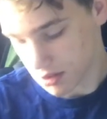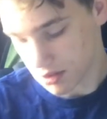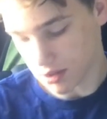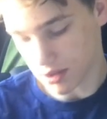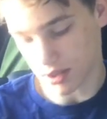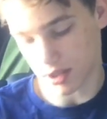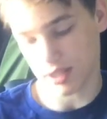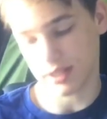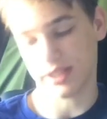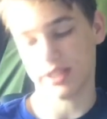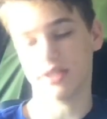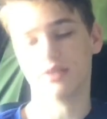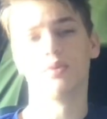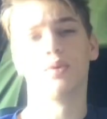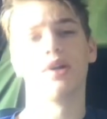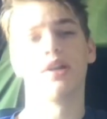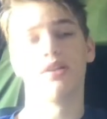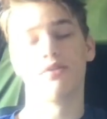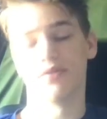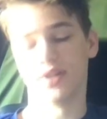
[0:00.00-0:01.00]
or at least
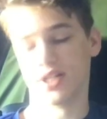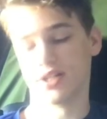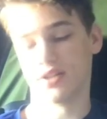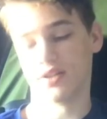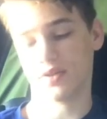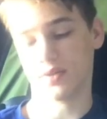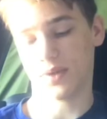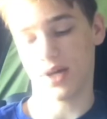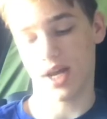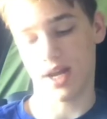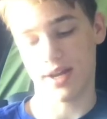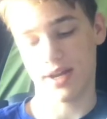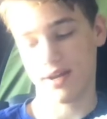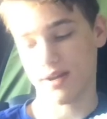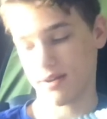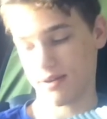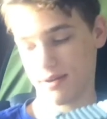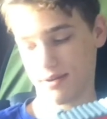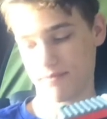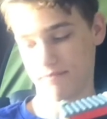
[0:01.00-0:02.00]
one of the reasons why.
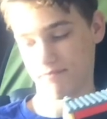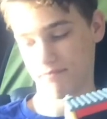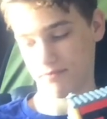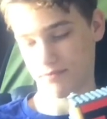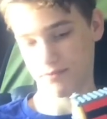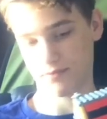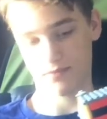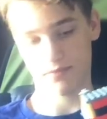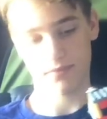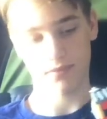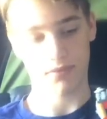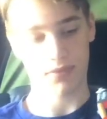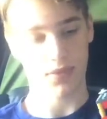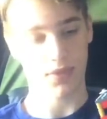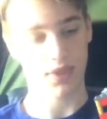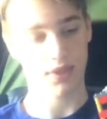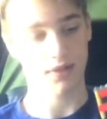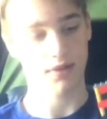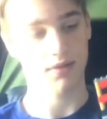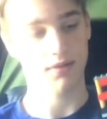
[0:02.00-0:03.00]
Um,
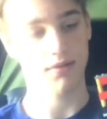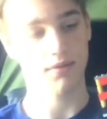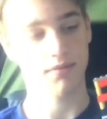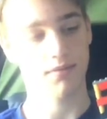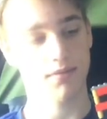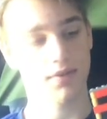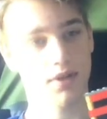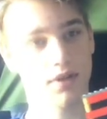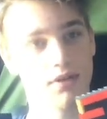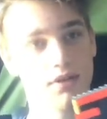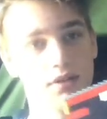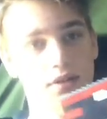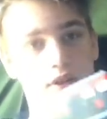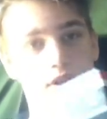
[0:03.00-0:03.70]
but